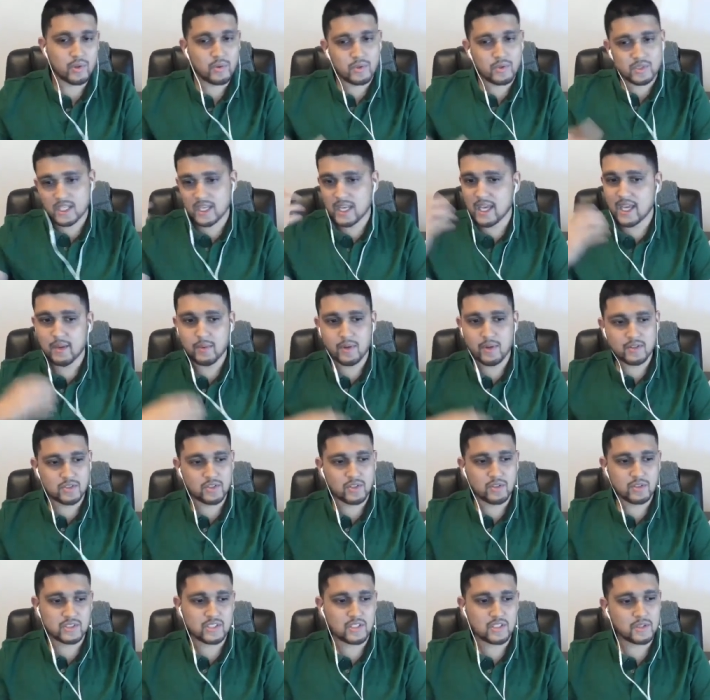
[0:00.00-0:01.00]
He was like, hey, why don't
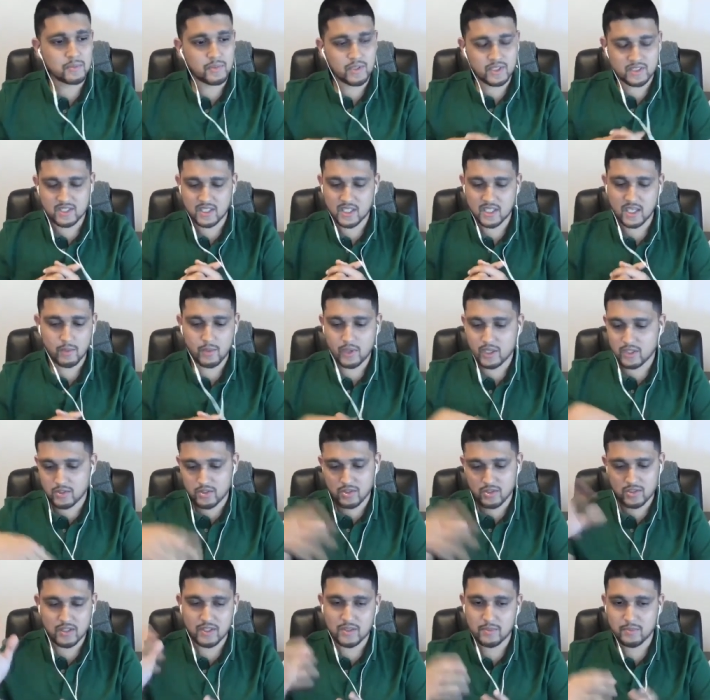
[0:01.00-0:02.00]
you go sell the books again? Why don't
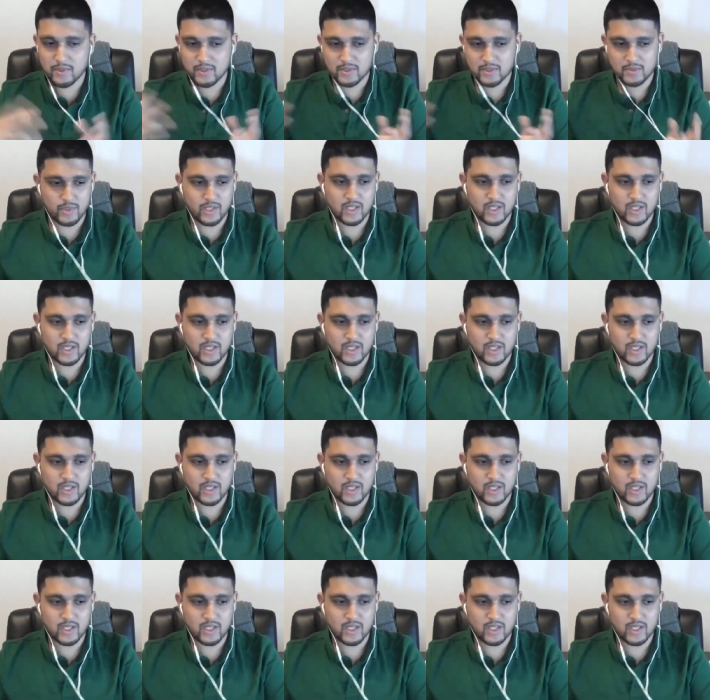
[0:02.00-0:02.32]
you sell the books?